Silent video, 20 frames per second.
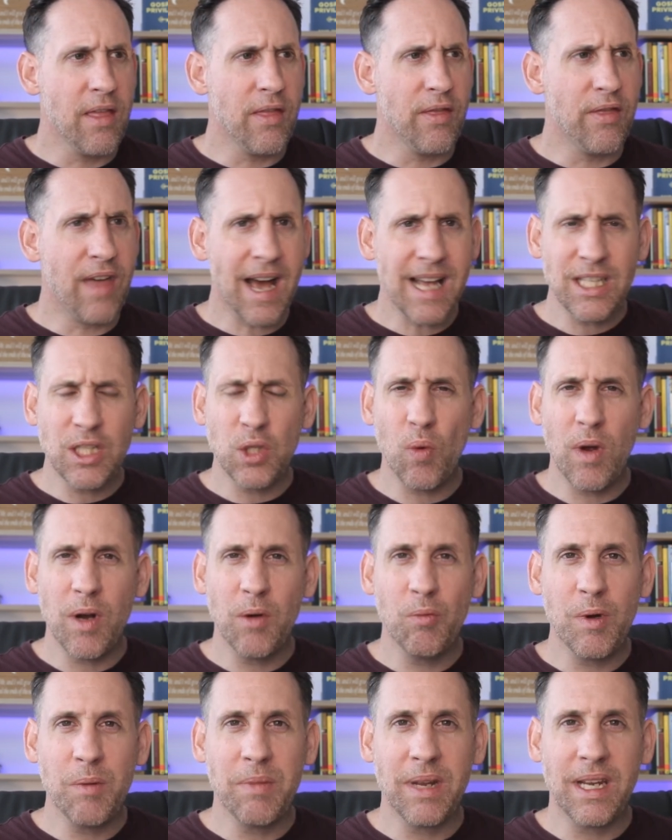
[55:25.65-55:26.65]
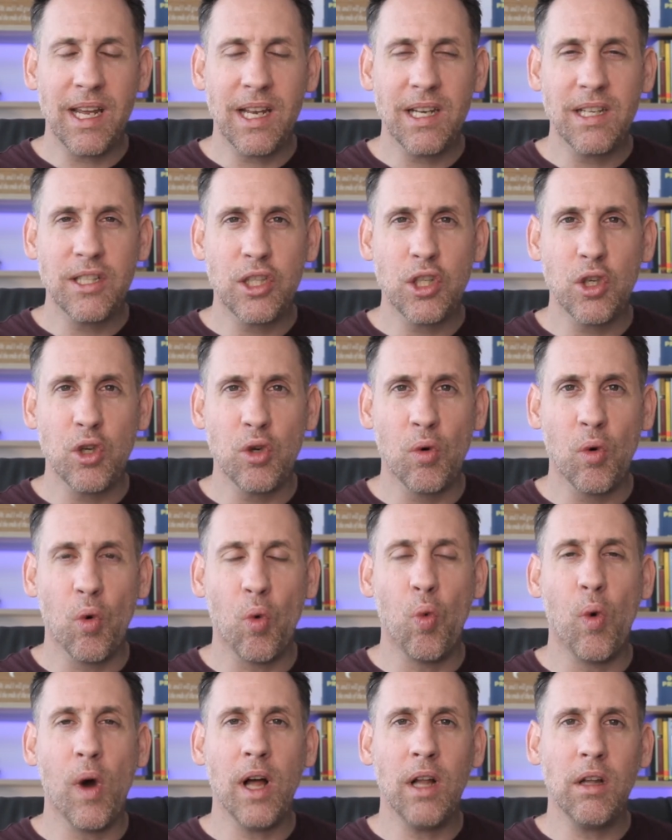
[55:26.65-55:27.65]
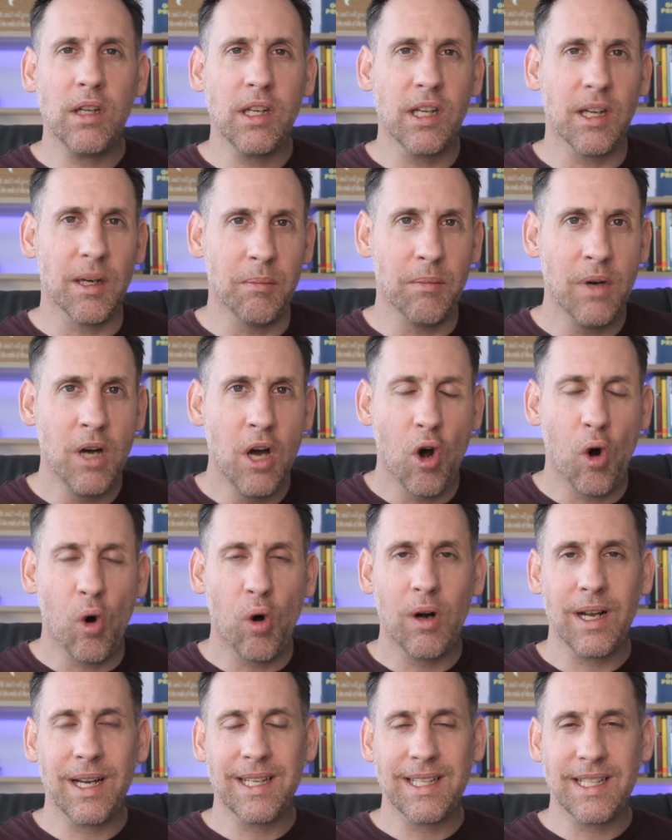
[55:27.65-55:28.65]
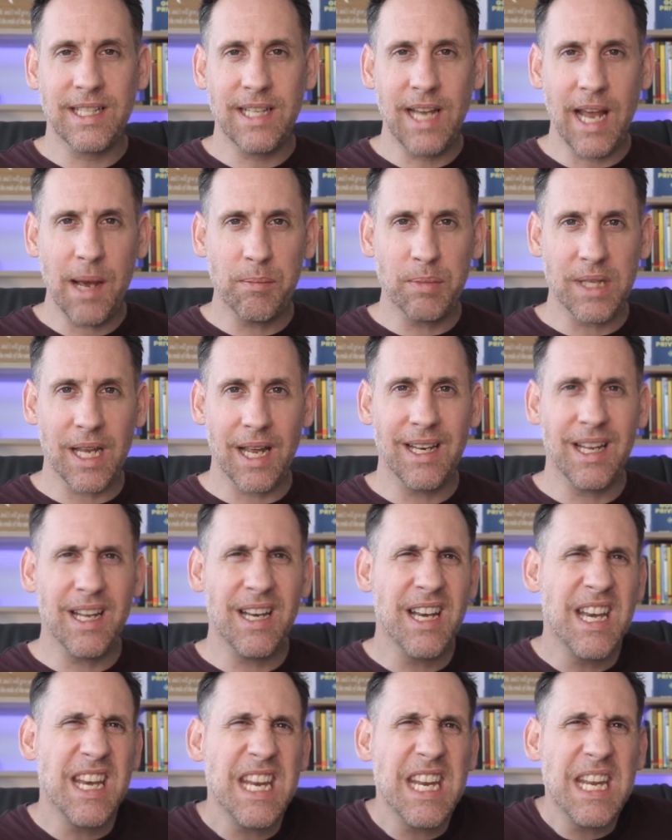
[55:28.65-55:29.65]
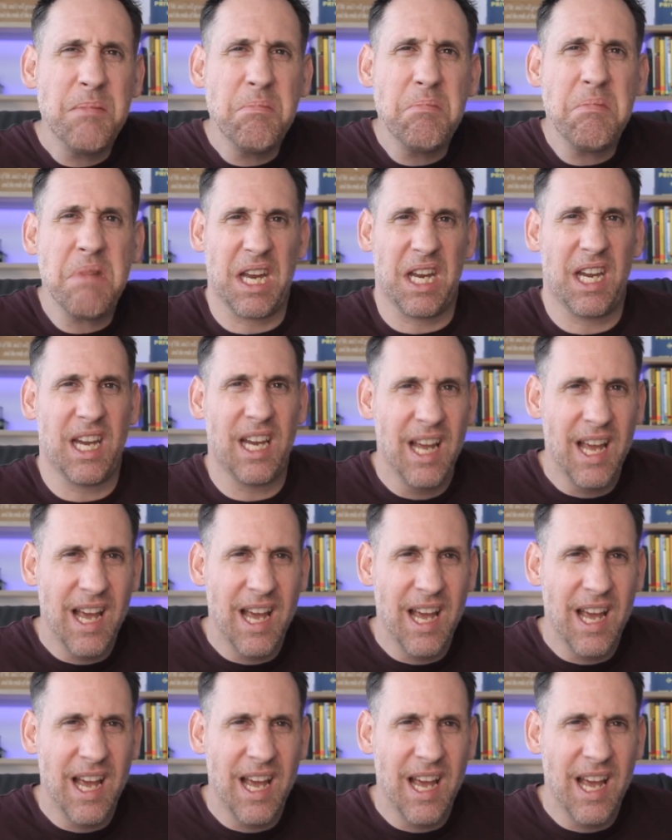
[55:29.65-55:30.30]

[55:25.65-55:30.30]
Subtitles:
that's when we begin to welcome or accept an anemic